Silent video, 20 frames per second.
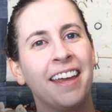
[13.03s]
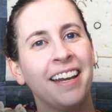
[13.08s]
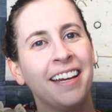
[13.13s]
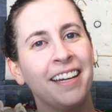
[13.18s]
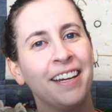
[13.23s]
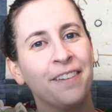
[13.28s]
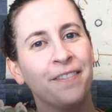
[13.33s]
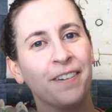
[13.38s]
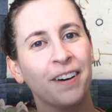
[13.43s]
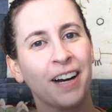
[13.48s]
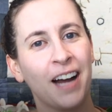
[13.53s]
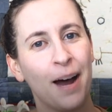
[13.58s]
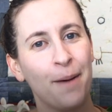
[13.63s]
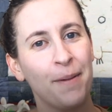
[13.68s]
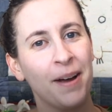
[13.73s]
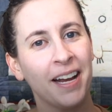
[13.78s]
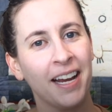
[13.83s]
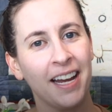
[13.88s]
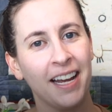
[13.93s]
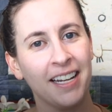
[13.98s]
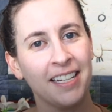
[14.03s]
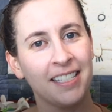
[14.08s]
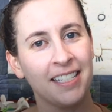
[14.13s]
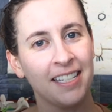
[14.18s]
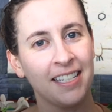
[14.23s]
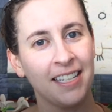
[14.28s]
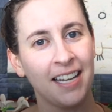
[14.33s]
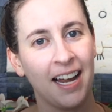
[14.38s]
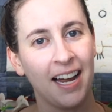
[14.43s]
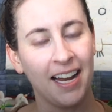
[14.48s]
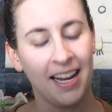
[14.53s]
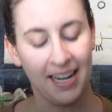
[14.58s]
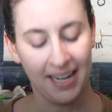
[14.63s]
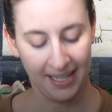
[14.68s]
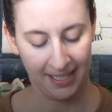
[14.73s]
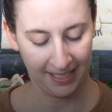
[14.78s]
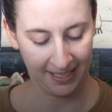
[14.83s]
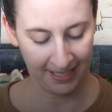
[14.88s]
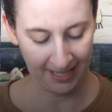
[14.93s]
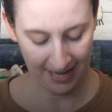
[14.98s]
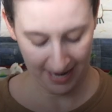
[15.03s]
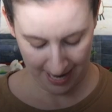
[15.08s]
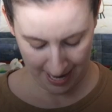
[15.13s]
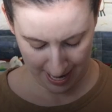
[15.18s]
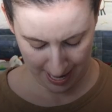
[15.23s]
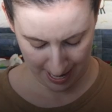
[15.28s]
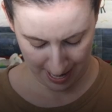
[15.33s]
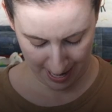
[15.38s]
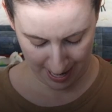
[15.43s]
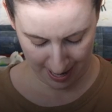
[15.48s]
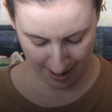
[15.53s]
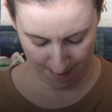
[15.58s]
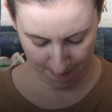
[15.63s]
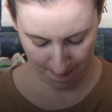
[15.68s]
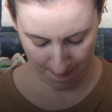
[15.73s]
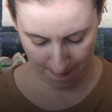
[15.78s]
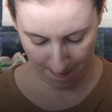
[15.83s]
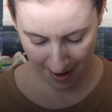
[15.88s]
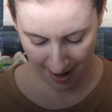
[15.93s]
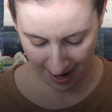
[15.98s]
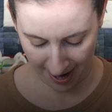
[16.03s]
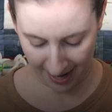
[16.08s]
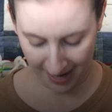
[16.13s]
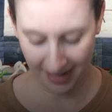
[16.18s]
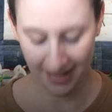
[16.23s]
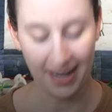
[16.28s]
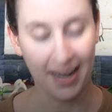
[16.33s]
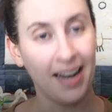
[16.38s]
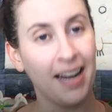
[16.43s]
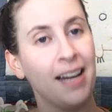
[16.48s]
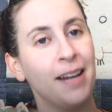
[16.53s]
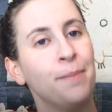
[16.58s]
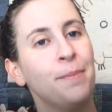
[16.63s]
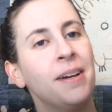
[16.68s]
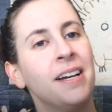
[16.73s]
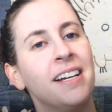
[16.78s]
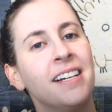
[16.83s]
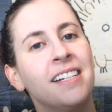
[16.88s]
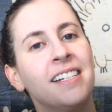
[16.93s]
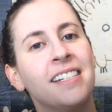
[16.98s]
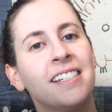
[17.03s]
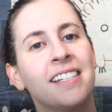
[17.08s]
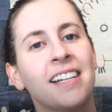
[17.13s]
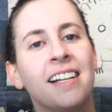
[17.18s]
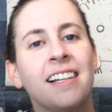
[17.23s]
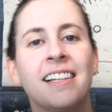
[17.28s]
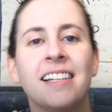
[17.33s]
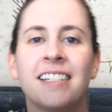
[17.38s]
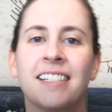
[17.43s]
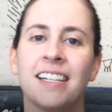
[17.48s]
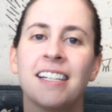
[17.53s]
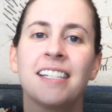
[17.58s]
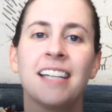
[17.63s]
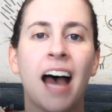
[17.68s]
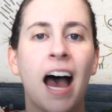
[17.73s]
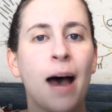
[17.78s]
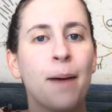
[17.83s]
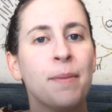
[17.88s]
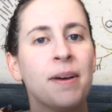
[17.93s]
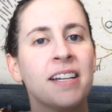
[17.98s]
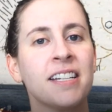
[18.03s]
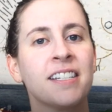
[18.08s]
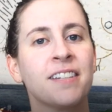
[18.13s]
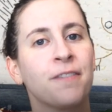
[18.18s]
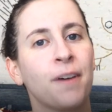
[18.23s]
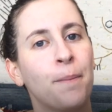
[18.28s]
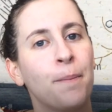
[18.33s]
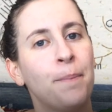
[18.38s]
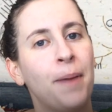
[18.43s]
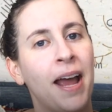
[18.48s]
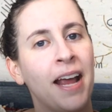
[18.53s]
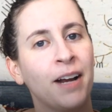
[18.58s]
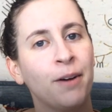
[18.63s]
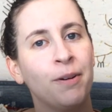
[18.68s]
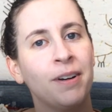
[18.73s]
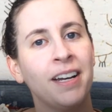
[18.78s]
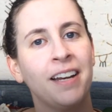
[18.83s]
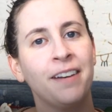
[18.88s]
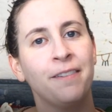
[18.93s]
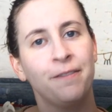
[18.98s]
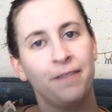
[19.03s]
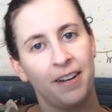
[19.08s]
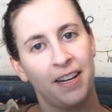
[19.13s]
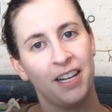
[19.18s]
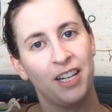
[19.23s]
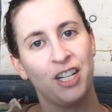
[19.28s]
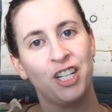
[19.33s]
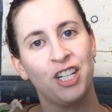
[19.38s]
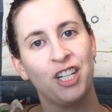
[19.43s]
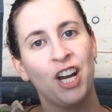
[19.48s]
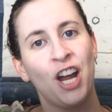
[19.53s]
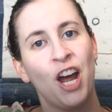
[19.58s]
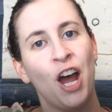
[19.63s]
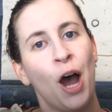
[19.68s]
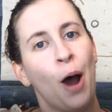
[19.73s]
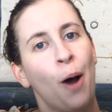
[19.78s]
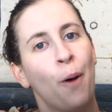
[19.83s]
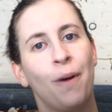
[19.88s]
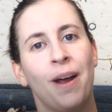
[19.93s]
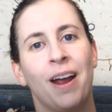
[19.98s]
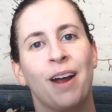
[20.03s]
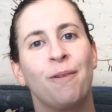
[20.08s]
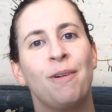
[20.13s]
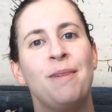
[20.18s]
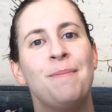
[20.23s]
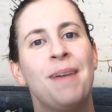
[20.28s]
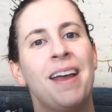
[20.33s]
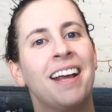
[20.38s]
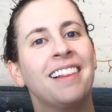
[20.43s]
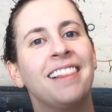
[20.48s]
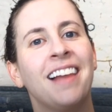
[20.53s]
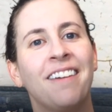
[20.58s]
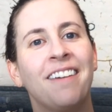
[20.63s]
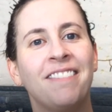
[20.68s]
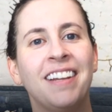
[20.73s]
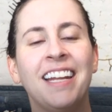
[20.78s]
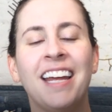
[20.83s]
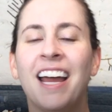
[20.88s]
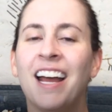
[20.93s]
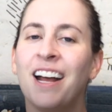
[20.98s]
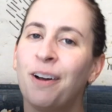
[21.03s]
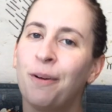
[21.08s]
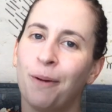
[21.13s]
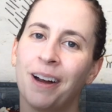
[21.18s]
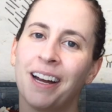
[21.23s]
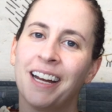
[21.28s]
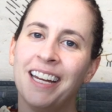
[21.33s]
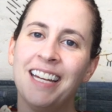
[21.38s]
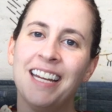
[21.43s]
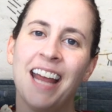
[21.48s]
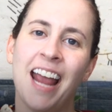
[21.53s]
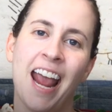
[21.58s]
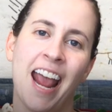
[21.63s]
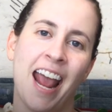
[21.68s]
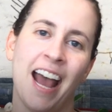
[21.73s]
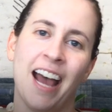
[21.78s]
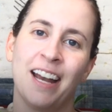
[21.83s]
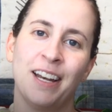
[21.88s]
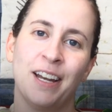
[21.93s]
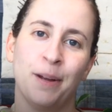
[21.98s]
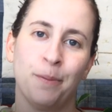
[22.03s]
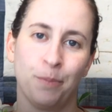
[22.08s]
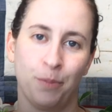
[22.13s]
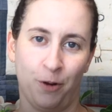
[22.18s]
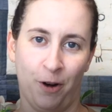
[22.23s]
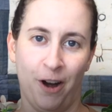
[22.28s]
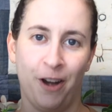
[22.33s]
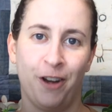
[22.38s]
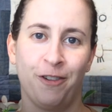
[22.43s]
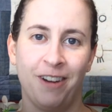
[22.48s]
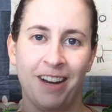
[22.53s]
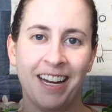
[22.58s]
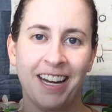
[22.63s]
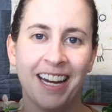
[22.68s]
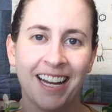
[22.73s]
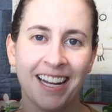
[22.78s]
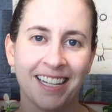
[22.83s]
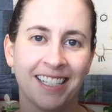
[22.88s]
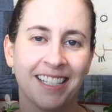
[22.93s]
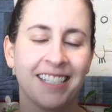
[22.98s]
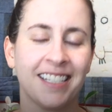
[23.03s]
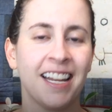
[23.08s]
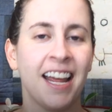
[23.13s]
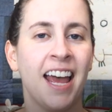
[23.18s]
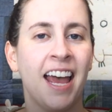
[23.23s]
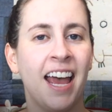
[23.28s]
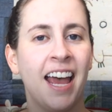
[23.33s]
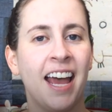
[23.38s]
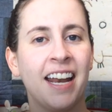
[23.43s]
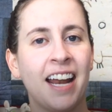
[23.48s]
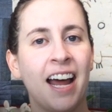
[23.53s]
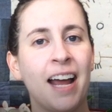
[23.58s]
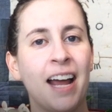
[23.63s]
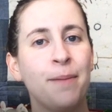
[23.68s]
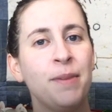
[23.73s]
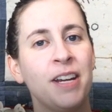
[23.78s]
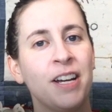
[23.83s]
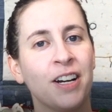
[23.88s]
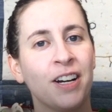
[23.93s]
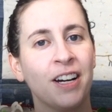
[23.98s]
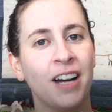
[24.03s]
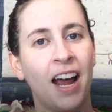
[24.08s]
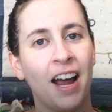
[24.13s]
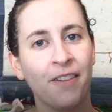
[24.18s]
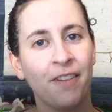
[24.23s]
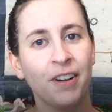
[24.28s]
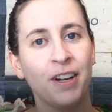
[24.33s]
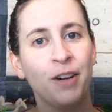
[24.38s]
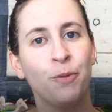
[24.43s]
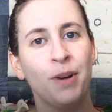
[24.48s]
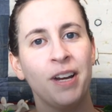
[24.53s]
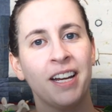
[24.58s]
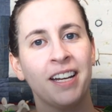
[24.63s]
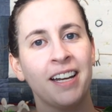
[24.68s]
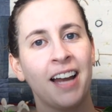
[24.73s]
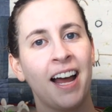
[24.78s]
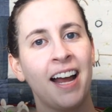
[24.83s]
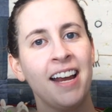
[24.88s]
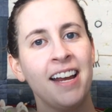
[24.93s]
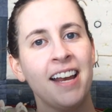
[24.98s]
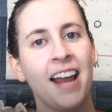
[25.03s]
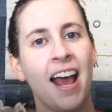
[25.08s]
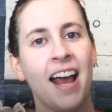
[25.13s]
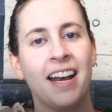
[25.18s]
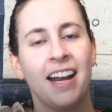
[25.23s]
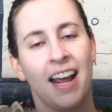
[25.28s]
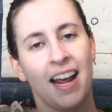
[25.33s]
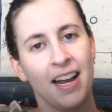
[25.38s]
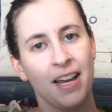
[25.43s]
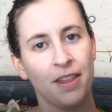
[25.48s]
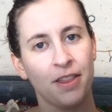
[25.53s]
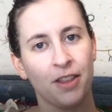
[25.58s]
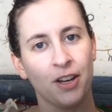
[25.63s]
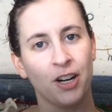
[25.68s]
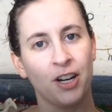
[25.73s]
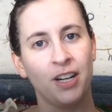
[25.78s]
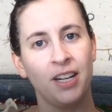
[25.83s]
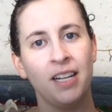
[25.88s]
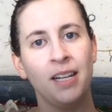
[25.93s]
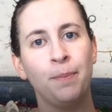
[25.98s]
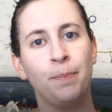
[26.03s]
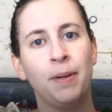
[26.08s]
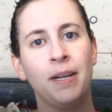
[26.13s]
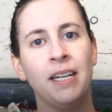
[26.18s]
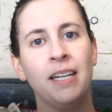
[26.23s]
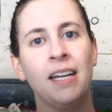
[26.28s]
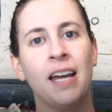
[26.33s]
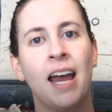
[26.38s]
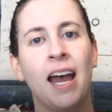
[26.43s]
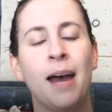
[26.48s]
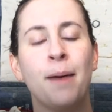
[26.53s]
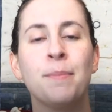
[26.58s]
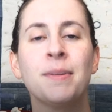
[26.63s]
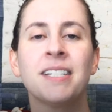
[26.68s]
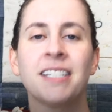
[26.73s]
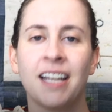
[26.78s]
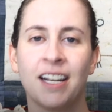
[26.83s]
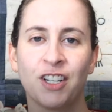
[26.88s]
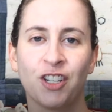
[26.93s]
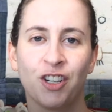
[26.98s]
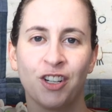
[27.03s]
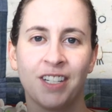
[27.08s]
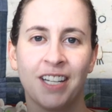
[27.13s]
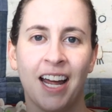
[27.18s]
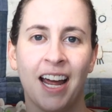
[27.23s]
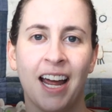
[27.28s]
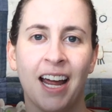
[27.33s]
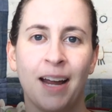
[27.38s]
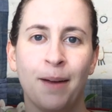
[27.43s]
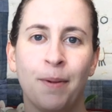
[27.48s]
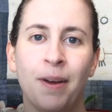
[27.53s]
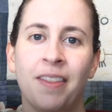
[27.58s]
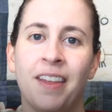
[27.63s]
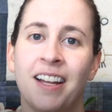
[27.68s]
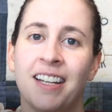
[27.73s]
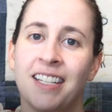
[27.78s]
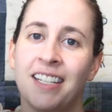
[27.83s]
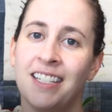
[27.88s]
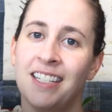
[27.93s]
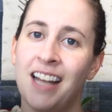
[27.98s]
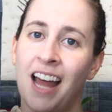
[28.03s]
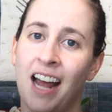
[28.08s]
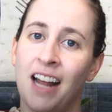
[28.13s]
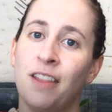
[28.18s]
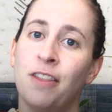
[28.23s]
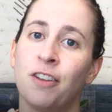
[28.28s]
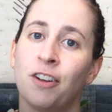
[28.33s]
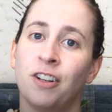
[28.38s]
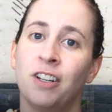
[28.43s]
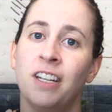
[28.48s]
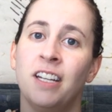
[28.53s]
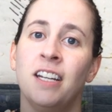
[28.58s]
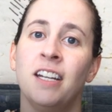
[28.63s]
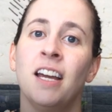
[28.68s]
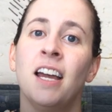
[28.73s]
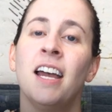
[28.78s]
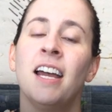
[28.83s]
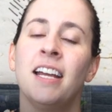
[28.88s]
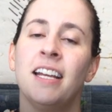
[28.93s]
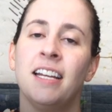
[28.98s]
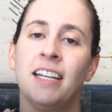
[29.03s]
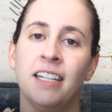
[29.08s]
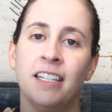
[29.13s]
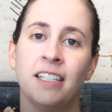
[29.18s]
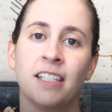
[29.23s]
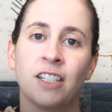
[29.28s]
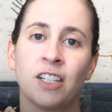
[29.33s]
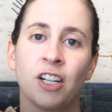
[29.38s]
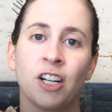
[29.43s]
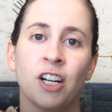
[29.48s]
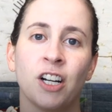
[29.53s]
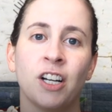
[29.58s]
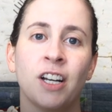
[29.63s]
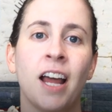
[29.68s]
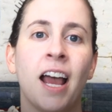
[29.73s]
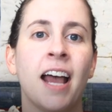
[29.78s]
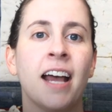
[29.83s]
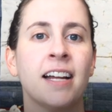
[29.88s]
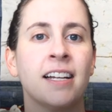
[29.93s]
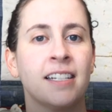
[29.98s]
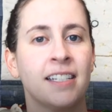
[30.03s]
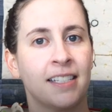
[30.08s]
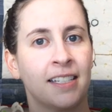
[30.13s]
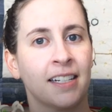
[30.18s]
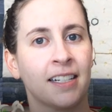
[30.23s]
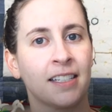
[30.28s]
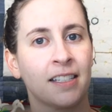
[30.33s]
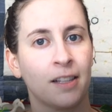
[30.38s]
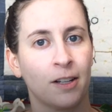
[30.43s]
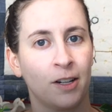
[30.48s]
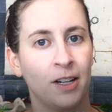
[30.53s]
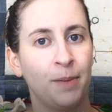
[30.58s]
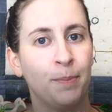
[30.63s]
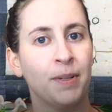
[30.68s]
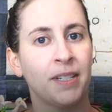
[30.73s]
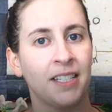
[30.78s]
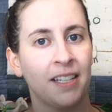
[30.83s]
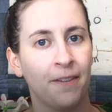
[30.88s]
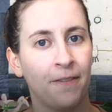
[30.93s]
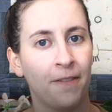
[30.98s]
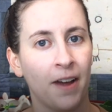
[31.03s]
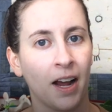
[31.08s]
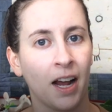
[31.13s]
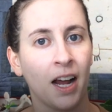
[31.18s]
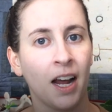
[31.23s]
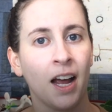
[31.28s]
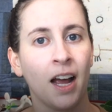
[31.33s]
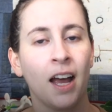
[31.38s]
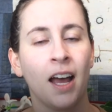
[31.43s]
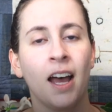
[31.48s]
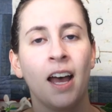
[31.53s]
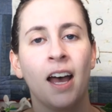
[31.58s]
Thank you for coming in tonight. Uh, my name is Alyssa Thomas from Penguin and Fish, where we make lovely and quirky hand embroidery kits. And I'm here every weeknight at 8.30 p.m. Central Time. That's 9.30 Eastern and 6.30 Pacific